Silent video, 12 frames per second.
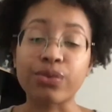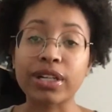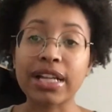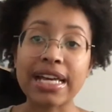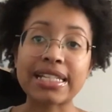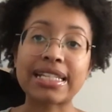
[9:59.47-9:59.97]

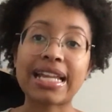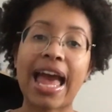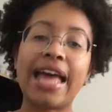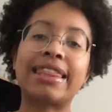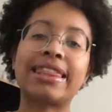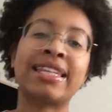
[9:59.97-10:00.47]
realize it
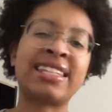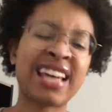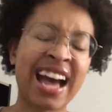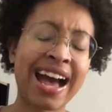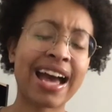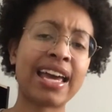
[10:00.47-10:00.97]
at the
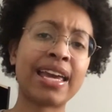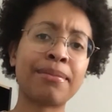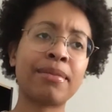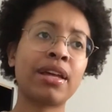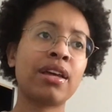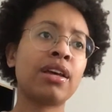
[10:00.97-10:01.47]

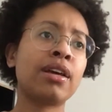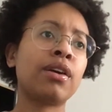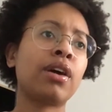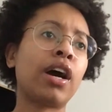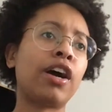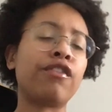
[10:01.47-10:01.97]
time
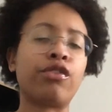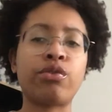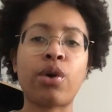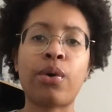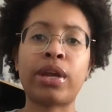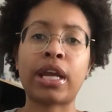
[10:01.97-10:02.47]
of
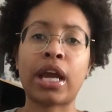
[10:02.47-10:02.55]
growing